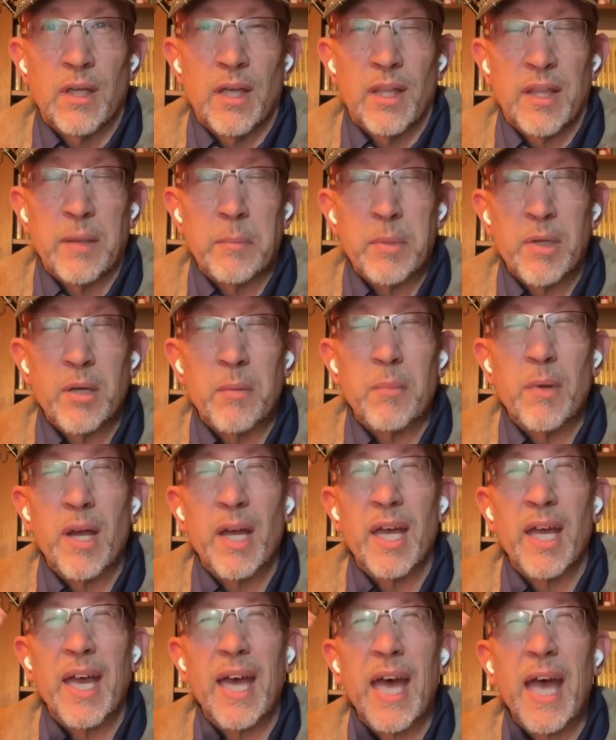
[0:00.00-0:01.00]
They become
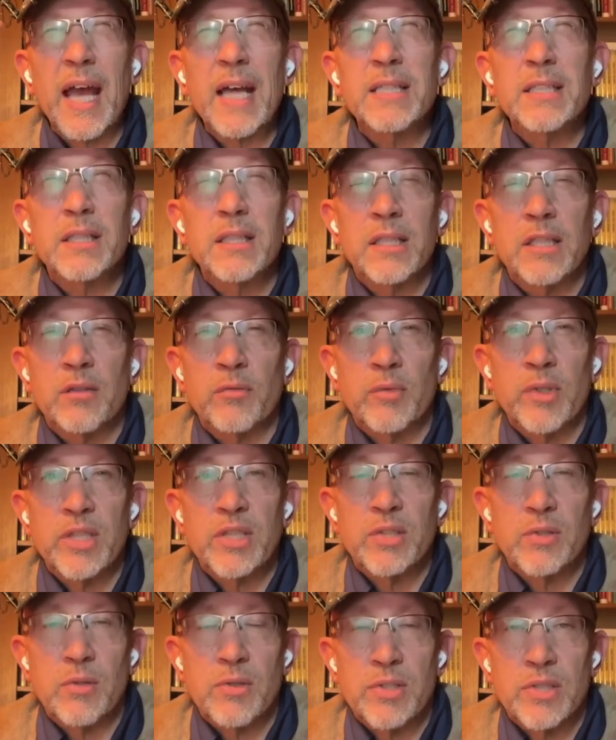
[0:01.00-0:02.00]
excellent
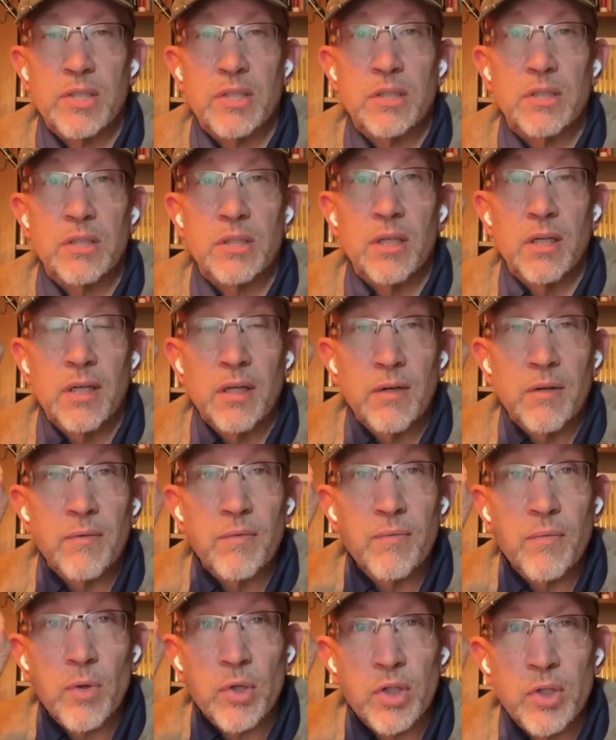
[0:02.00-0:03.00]
resources
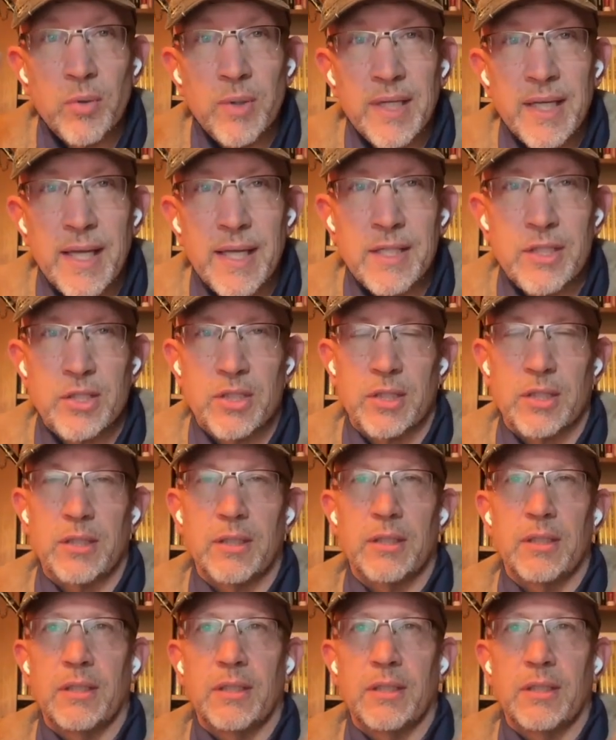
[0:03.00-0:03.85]
for creation.